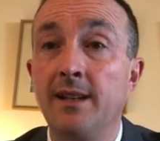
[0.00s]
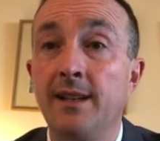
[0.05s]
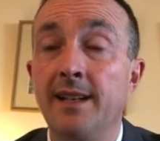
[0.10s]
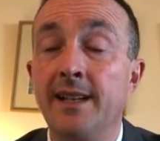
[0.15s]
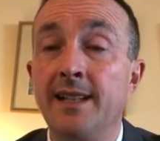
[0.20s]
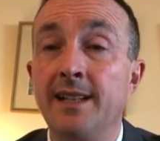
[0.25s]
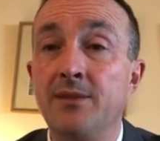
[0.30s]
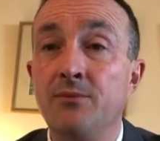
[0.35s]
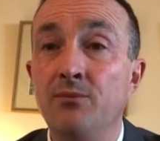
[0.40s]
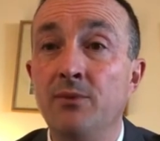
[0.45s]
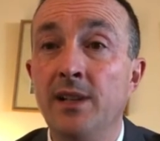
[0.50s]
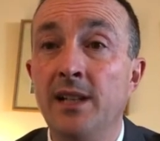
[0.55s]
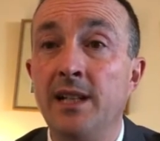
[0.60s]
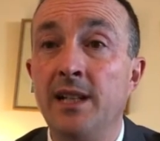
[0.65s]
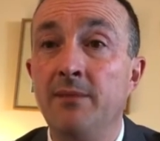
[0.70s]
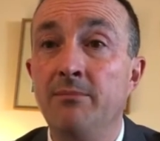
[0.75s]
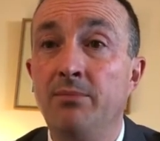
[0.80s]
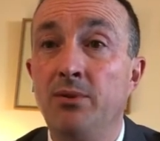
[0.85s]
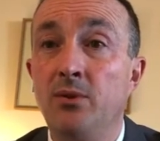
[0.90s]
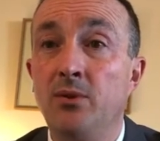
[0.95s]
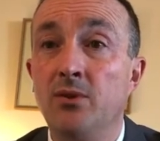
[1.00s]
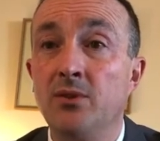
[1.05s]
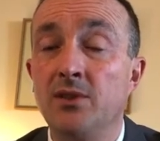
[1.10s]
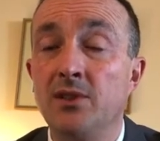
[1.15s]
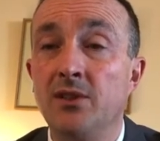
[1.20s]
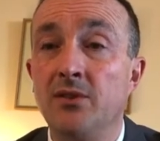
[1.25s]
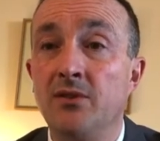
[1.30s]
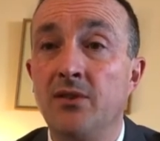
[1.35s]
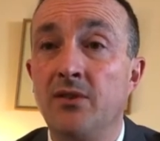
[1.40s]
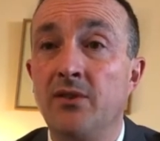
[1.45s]
It is really
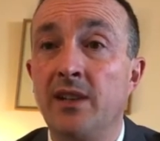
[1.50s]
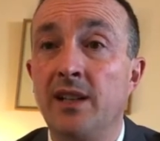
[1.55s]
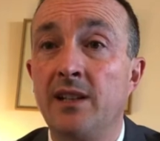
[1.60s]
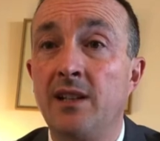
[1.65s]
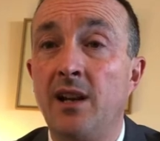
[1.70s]
important that they